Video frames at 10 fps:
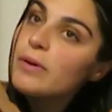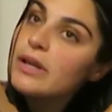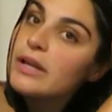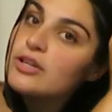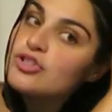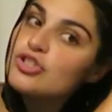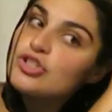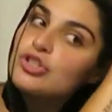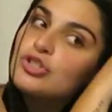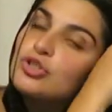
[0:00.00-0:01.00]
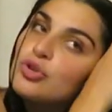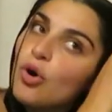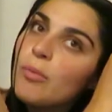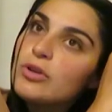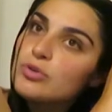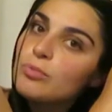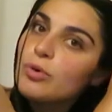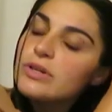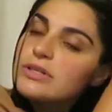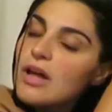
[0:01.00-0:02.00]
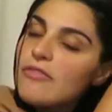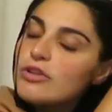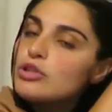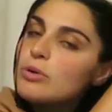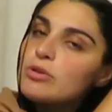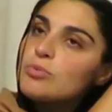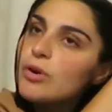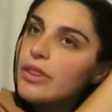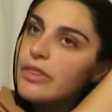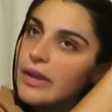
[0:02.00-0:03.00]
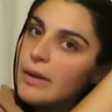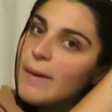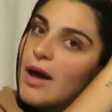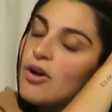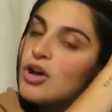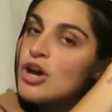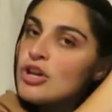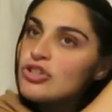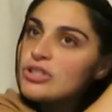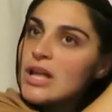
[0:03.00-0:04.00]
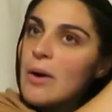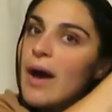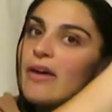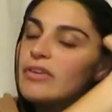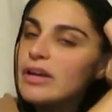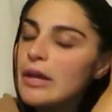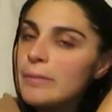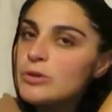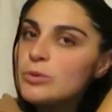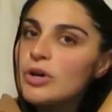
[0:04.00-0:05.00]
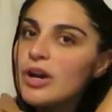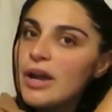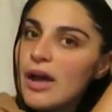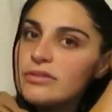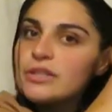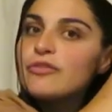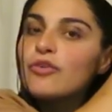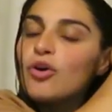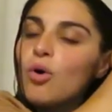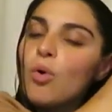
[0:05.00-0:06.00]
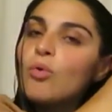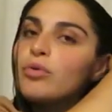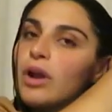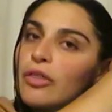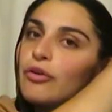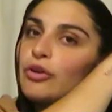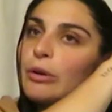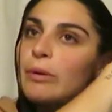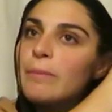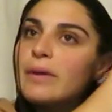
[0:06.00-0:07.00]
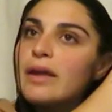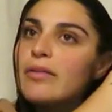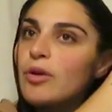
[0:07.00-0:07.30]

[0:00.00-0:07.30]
But it is just so much more stuff and so much more to think about just now having him, because we are accounting for a whole nother human being.